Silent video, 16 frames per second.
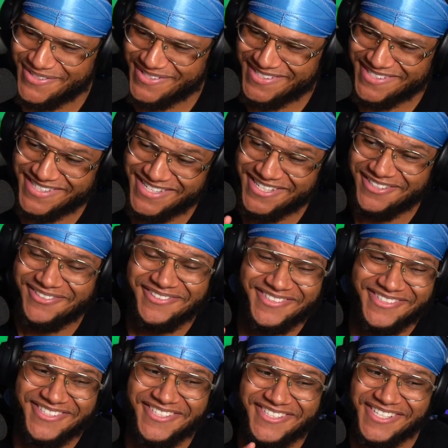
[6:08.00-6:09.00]
See?
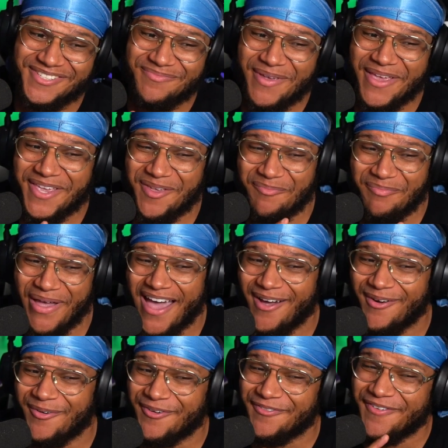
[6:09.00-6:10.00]
She's making
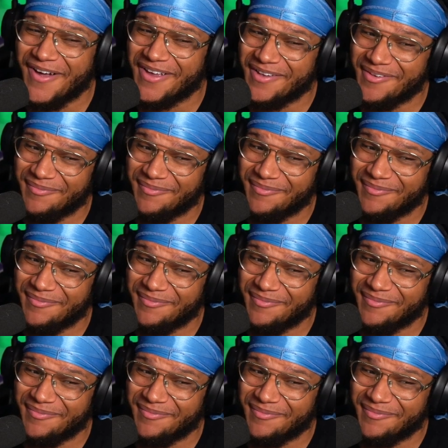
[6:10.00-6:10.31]
power fucking